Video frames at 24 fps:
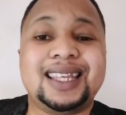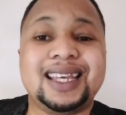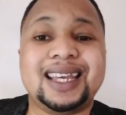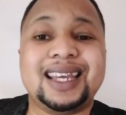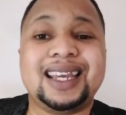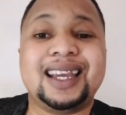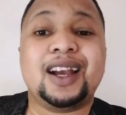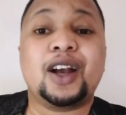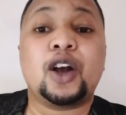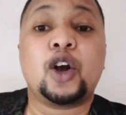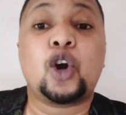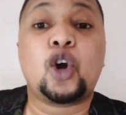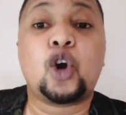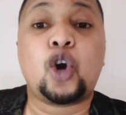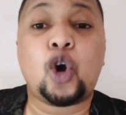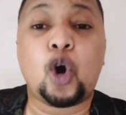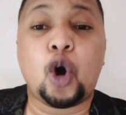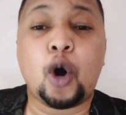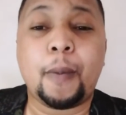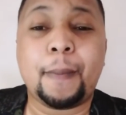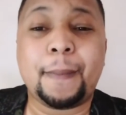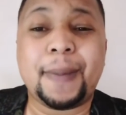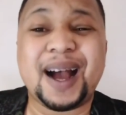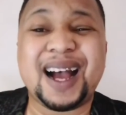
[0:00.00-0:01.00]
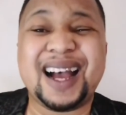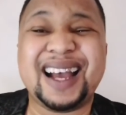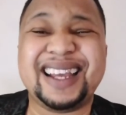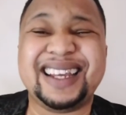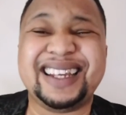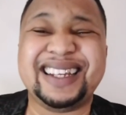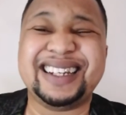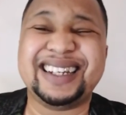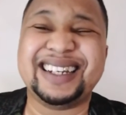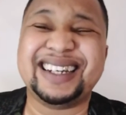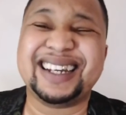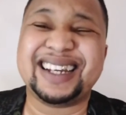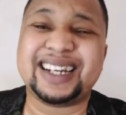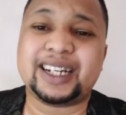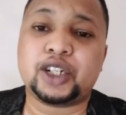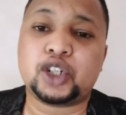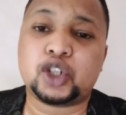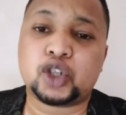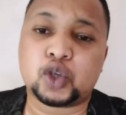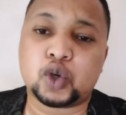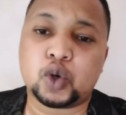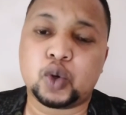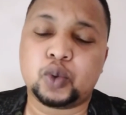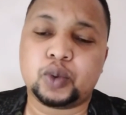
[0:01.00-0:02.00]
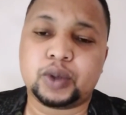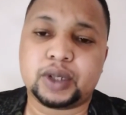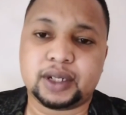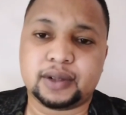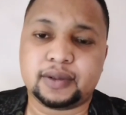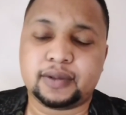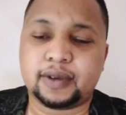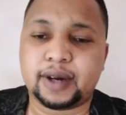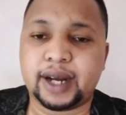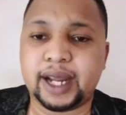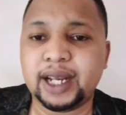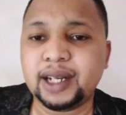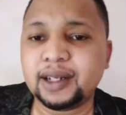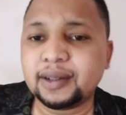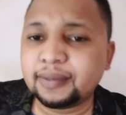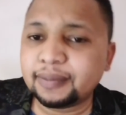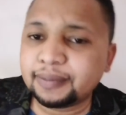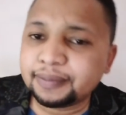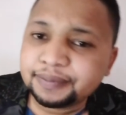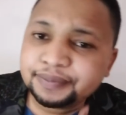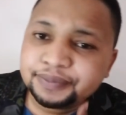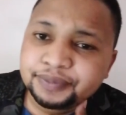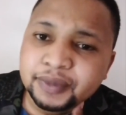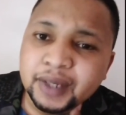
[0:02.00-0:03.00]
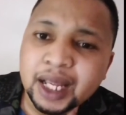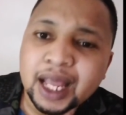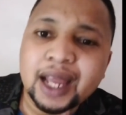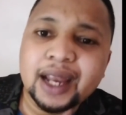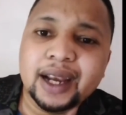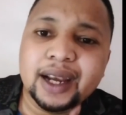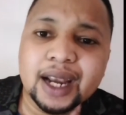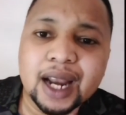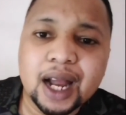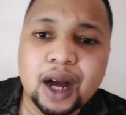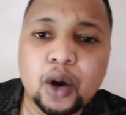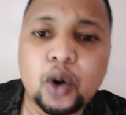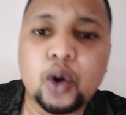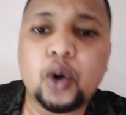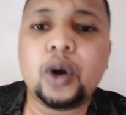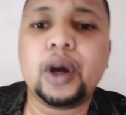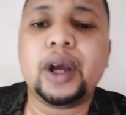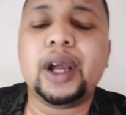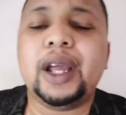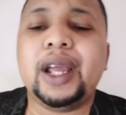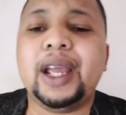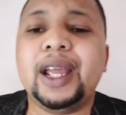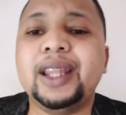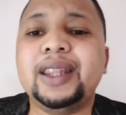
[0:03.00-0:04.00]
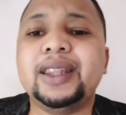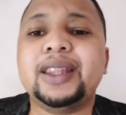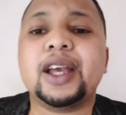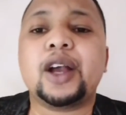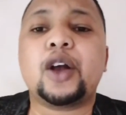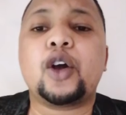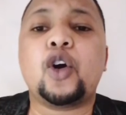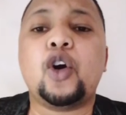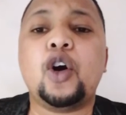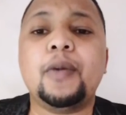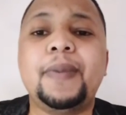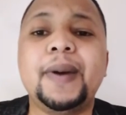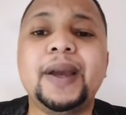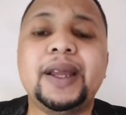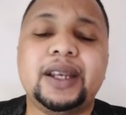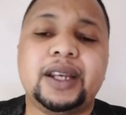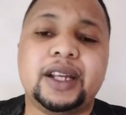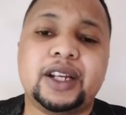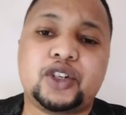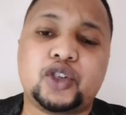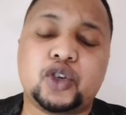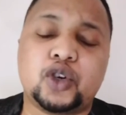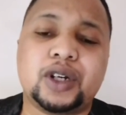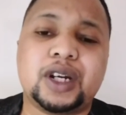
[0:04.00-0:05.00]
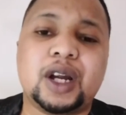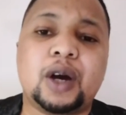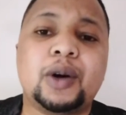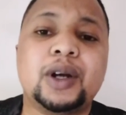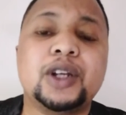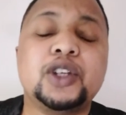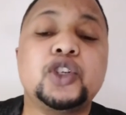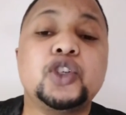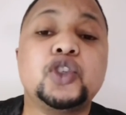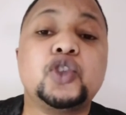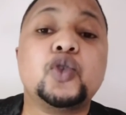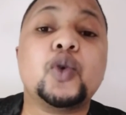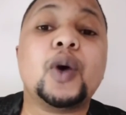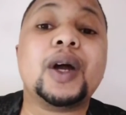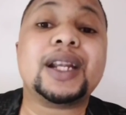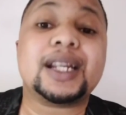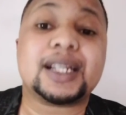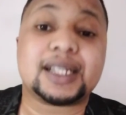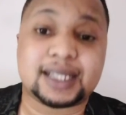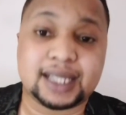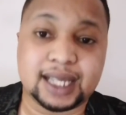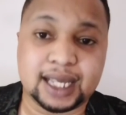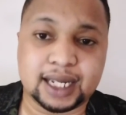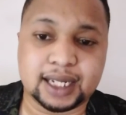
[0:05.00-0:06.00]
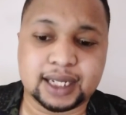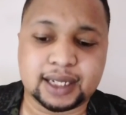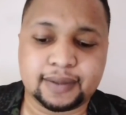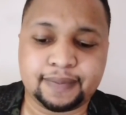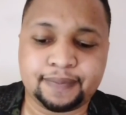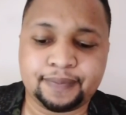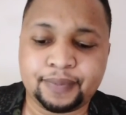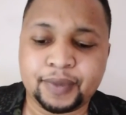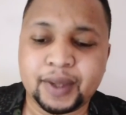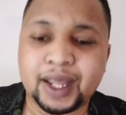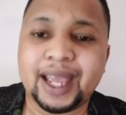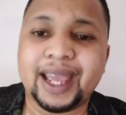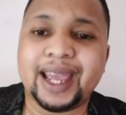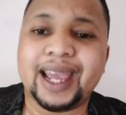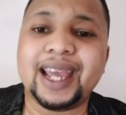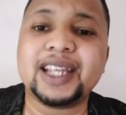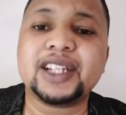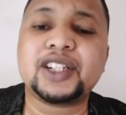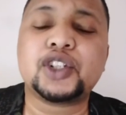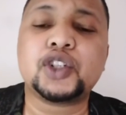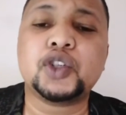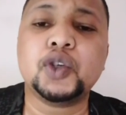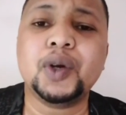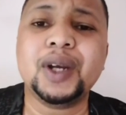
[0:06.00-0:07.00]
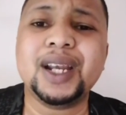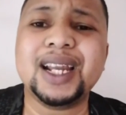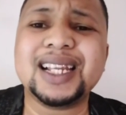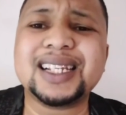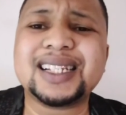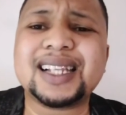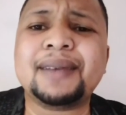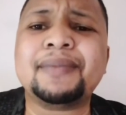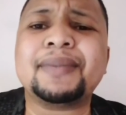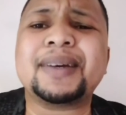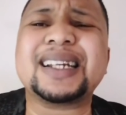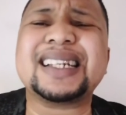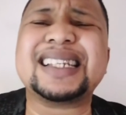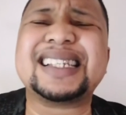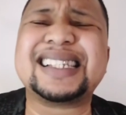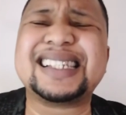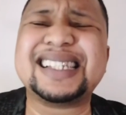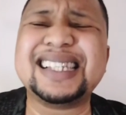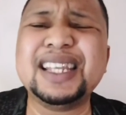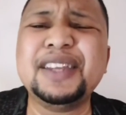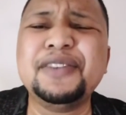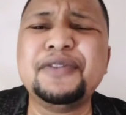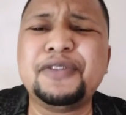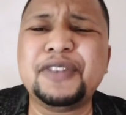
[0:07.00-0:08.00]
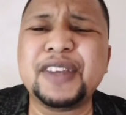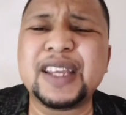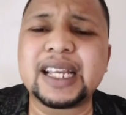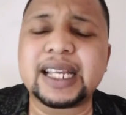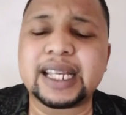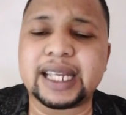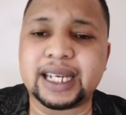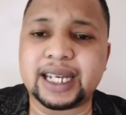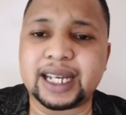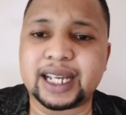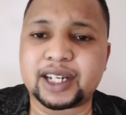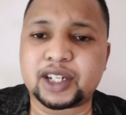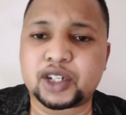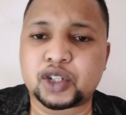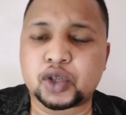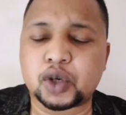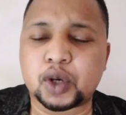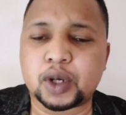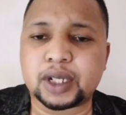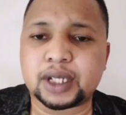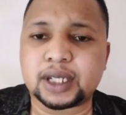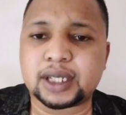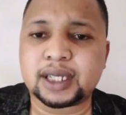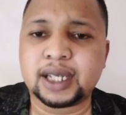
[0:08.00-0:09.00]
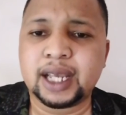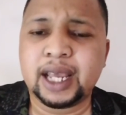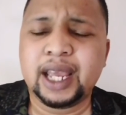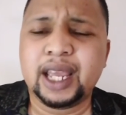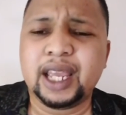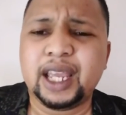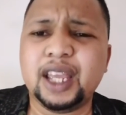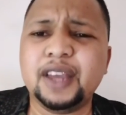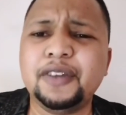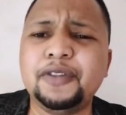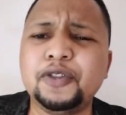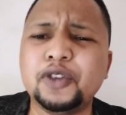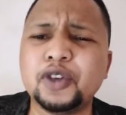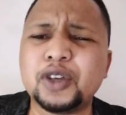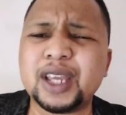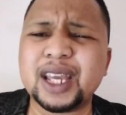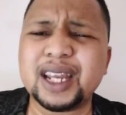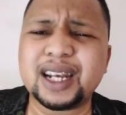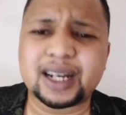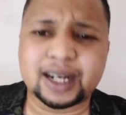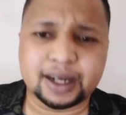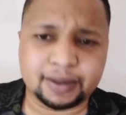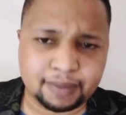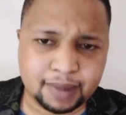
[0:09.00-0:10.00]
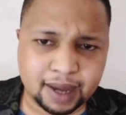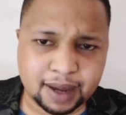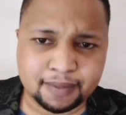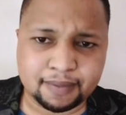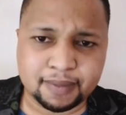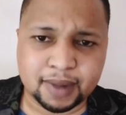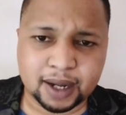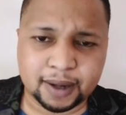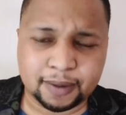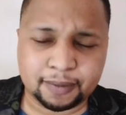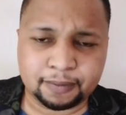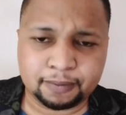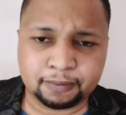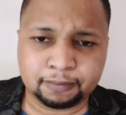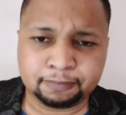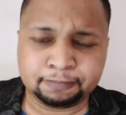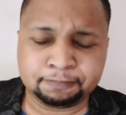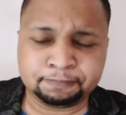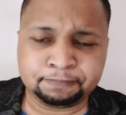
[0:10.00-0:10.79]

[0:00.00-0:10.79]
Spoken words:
the copper electrode, right? Now, in the copper electrode, I want you to understand, as soon as I'm receiving electrons, if you can remember,